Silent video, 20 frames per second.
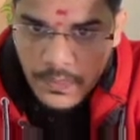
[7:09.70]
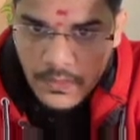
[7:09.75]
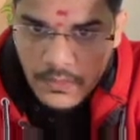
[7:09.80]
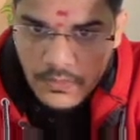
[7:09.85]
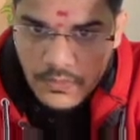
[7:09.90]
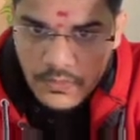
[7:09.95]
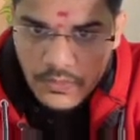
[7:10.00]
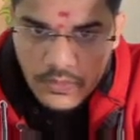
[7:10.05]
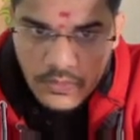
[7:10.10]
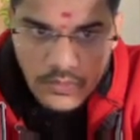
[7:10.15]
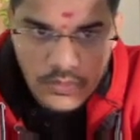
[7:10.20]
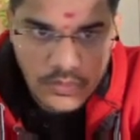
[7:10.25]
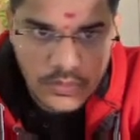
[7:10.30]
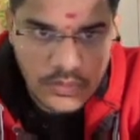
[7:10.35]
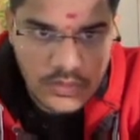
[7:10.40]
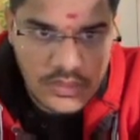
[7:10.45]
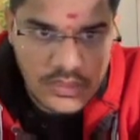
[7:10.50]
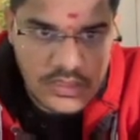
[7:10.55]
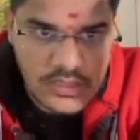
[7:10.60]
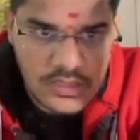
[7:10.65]

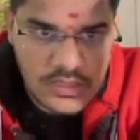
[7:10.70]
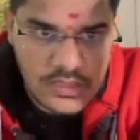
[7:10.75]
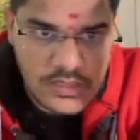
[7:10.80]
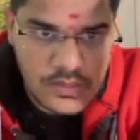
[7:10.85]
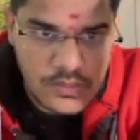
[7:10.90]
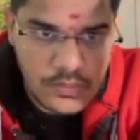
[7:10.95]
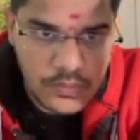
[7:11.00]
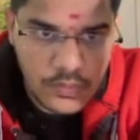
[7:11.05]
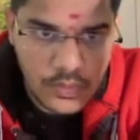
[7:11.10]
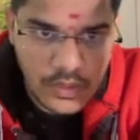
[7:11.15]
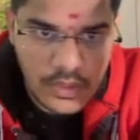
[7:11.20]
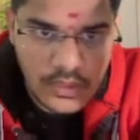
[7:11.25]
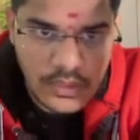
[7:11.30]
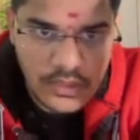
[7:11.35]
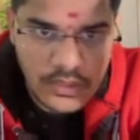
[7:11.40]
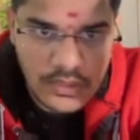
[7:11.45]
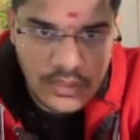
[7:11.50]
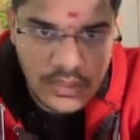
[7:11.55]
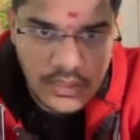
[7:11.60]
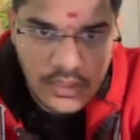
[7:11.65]
So this is
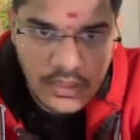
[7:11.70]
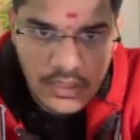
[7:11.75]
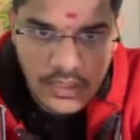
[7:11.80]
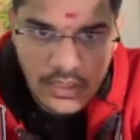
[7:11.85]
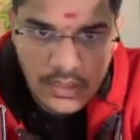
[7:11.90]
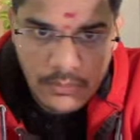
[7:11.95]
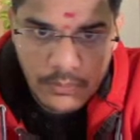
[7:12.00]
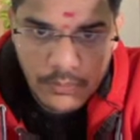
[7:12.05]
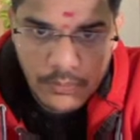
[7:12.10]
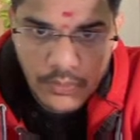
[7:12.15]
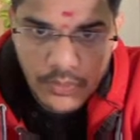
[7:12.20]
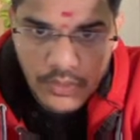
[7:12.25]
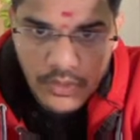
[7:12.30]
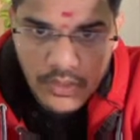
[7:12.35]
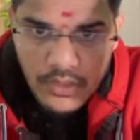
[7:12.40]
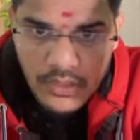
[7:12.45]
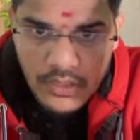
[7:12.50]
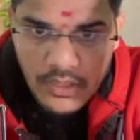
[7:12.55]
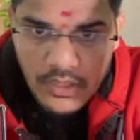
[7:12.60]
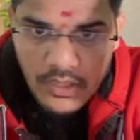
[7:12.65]
one
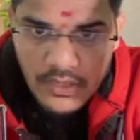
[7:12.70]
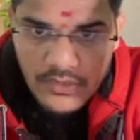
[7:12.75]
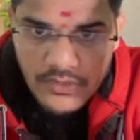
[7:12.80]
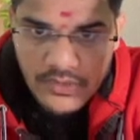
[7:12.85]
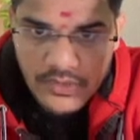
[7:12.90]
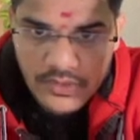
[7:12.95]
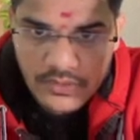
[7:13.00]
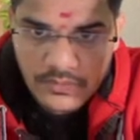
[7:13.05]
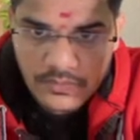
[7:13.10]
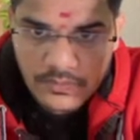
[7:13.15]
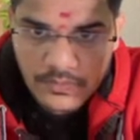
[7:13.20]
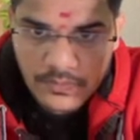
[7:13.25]
important relation,